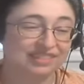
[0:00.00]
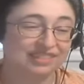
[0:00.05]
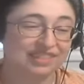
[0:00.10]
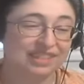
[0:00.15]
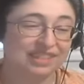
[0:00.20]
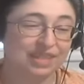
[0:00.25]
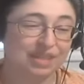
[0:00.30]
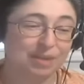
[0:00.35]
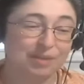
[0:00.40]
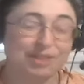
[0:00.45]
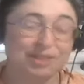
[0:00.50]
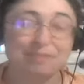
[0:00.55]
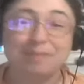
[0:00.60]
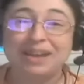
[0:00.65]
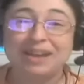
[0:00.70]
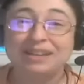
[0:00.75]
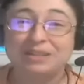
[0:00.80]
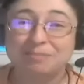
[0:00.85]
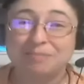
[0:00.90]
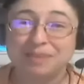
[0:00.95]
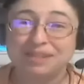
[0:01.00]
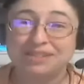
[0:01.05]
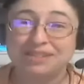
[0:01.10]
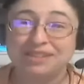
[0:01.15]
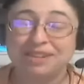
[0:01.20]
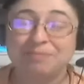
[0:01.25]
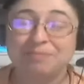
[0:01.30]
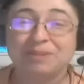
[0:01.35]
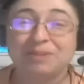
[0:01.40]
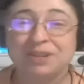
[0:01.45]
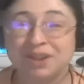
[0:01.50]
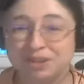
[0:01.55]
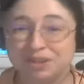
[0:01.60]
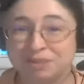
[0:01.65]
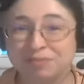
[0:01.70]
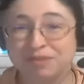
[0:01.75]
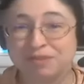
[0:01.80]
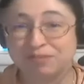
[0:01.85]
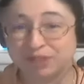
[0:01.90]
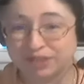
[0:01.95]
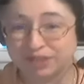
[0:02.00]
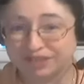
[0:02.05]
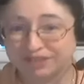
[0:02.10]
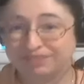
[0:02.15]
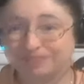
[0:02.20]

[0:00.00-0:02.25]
And that way the magnet picks it up and not your bare foot.